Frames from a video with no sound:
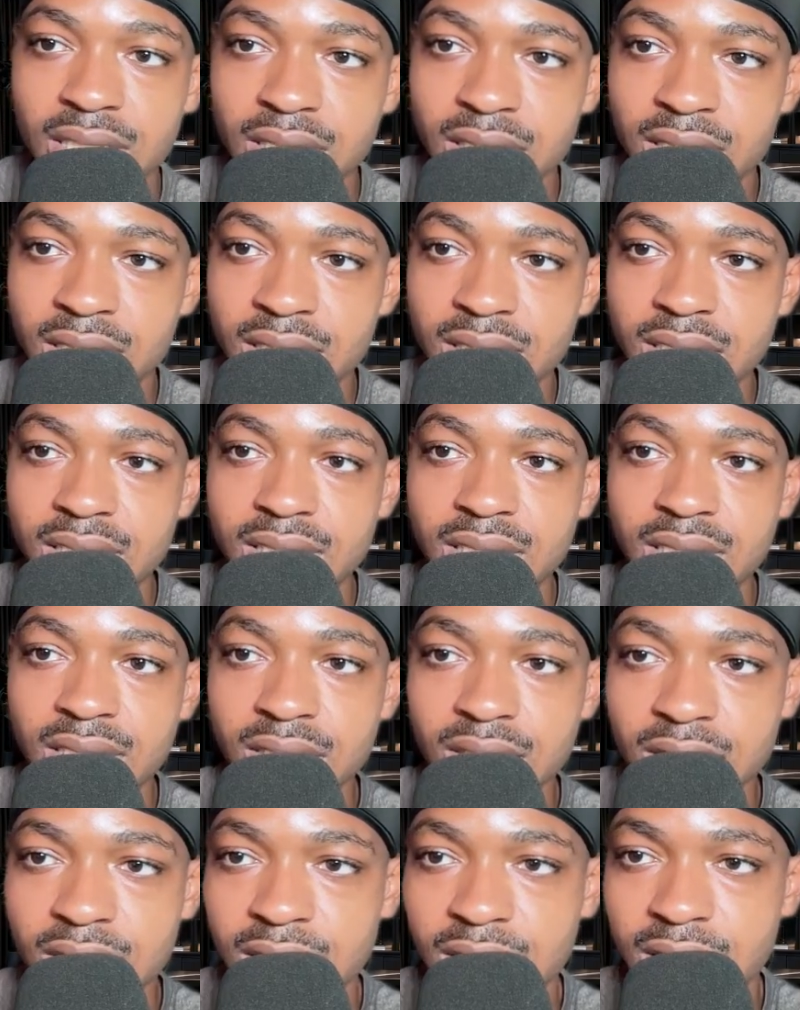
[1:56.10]
this isn't
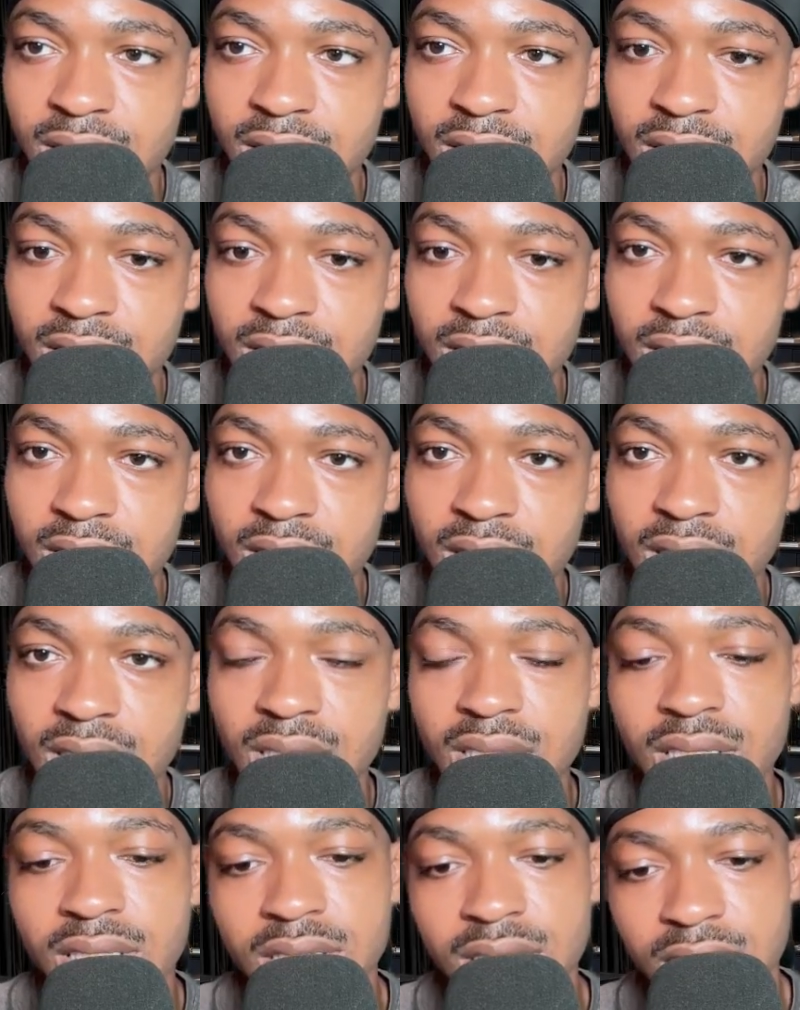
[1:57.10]
gonna
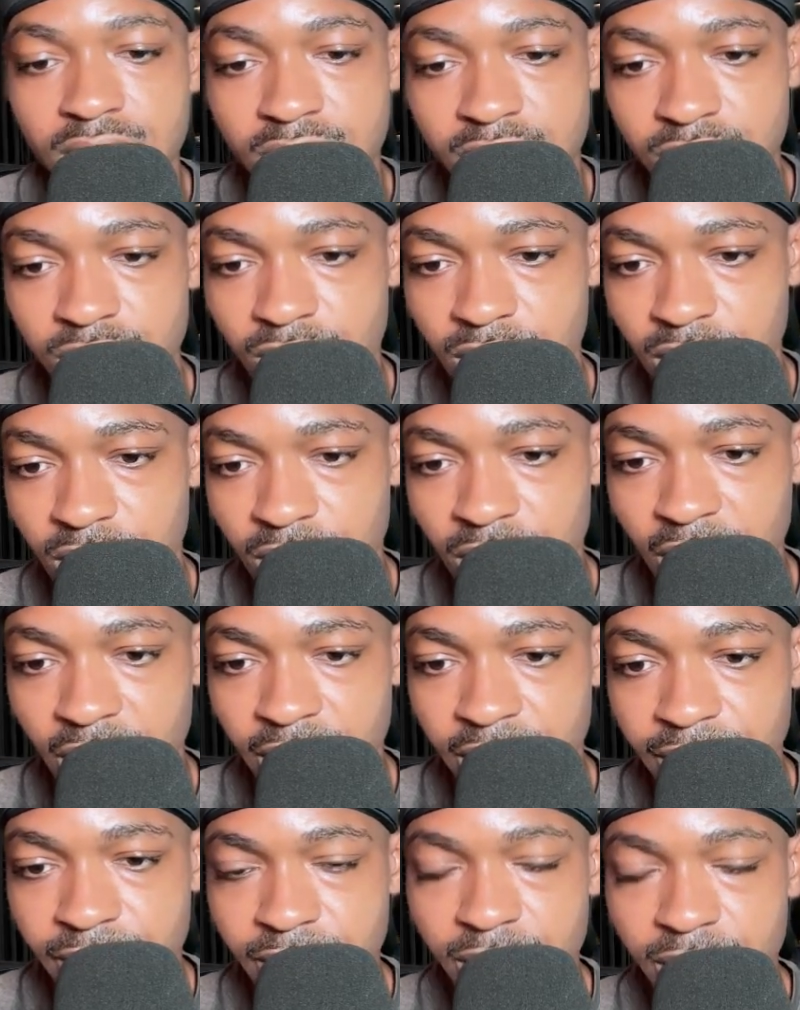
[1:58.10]
this isn't gonna show it.
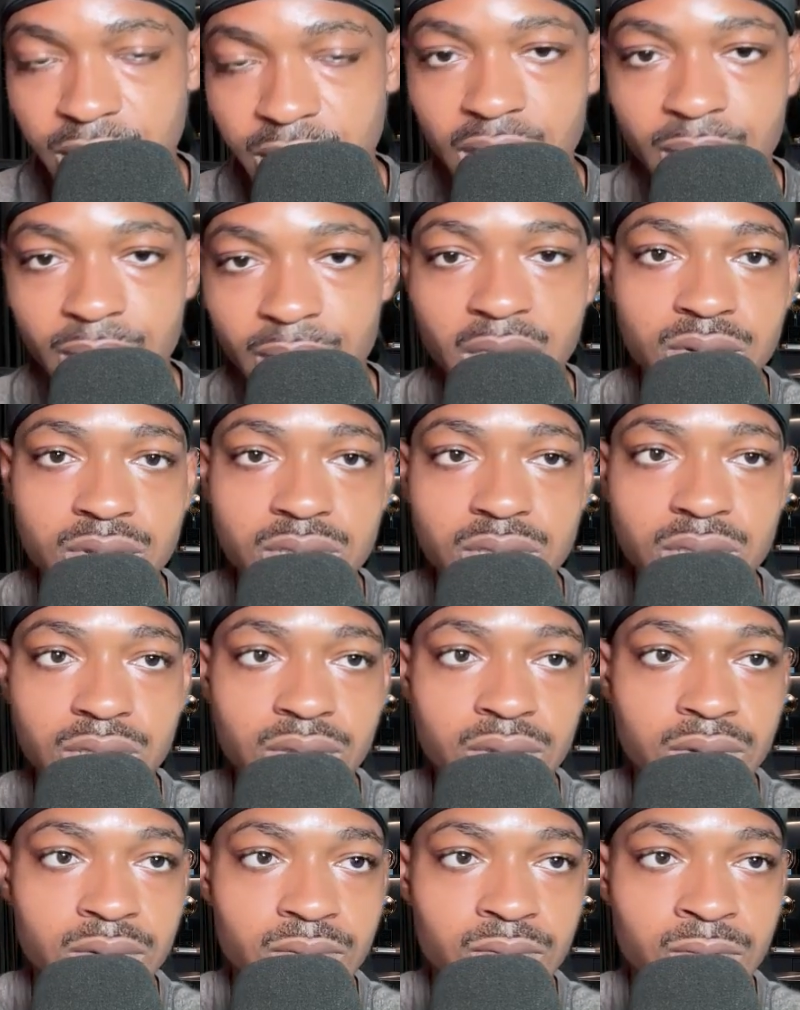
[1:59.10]
Okay. Let me go
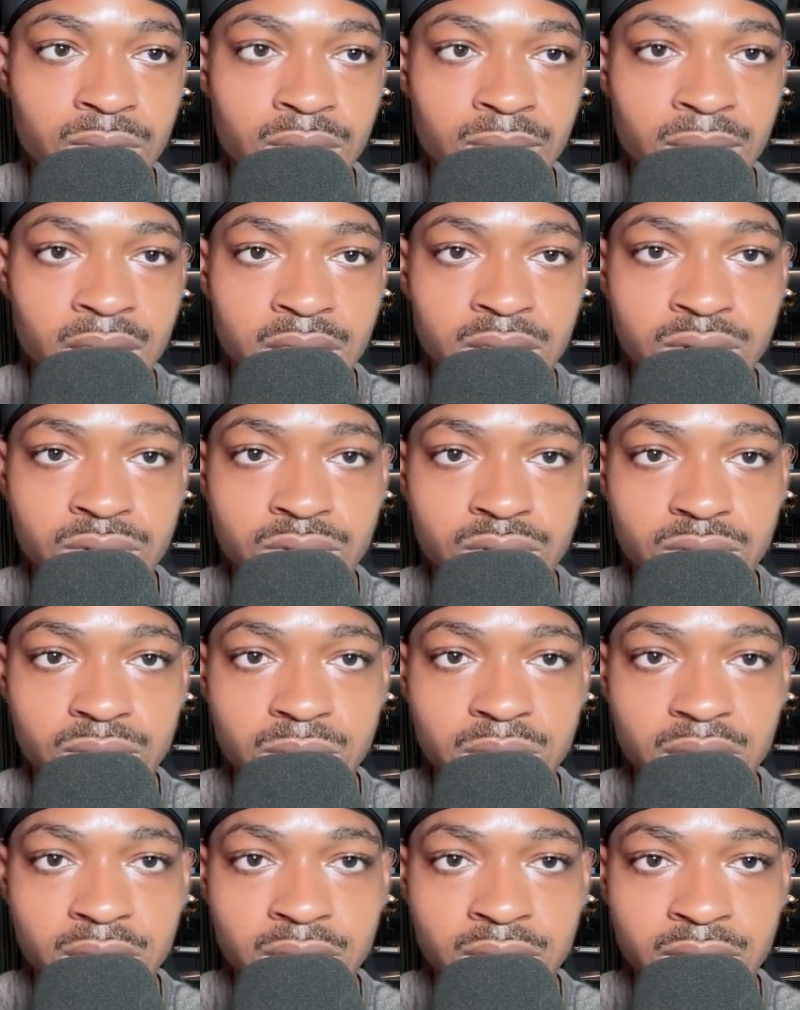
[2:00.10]
to one of my YouTube
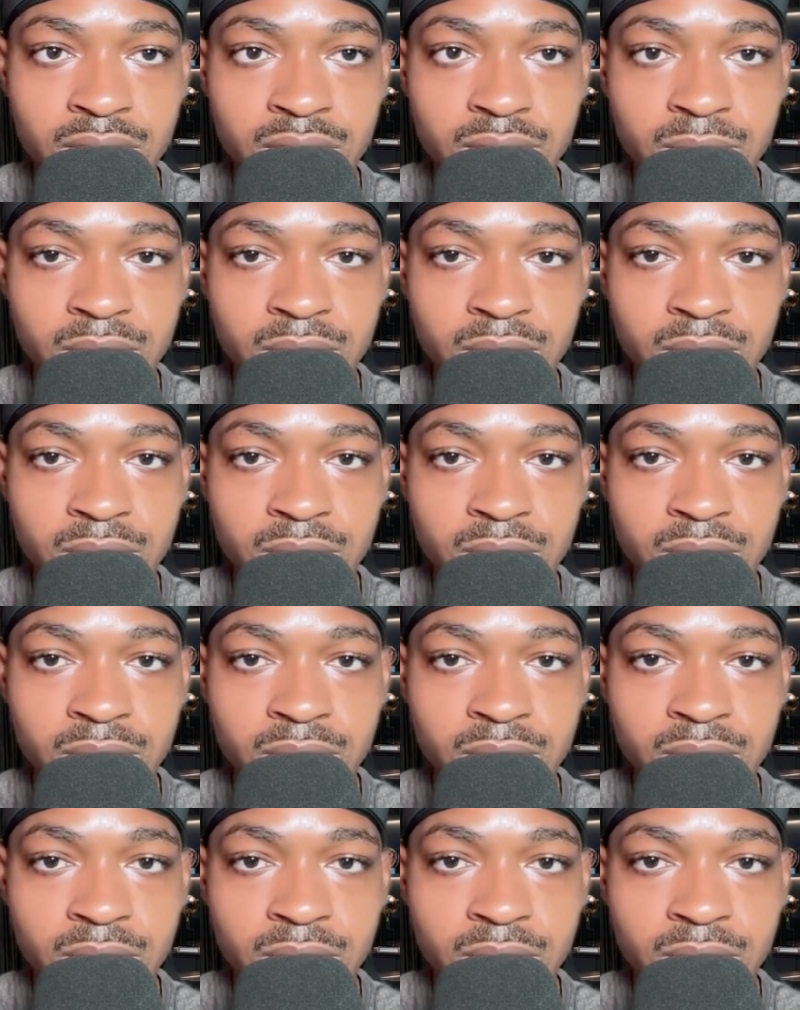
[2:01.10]
channels,